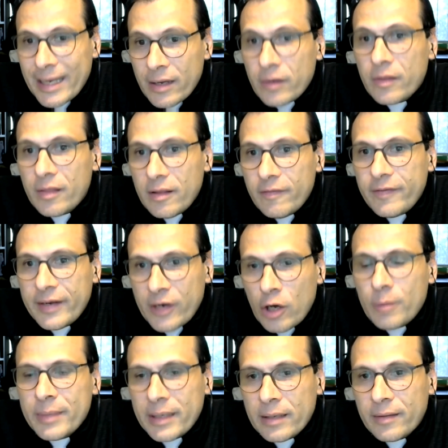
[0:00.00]
earthly
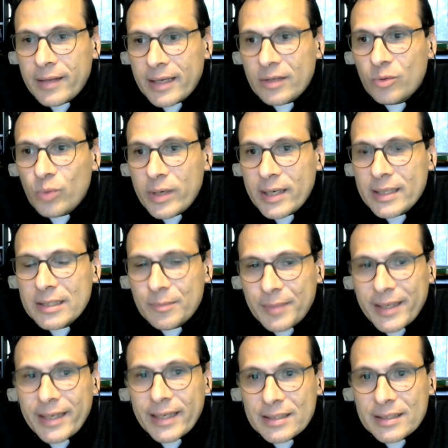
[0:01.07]
phenomenon that we
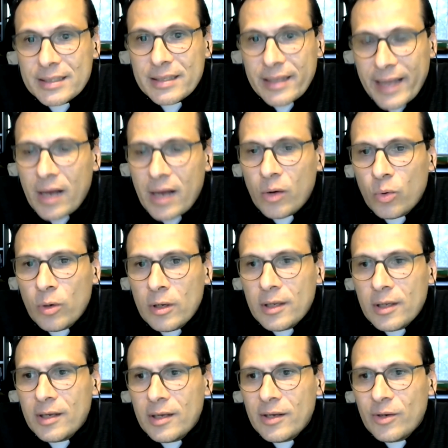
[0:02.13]
experience now
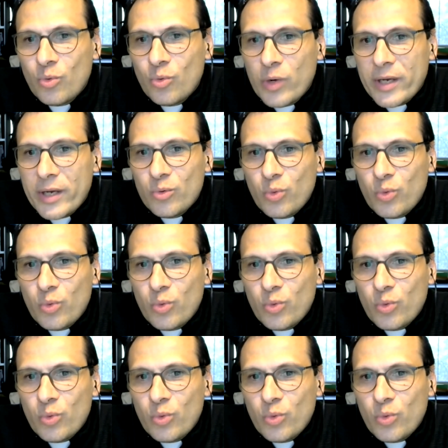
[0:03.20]
when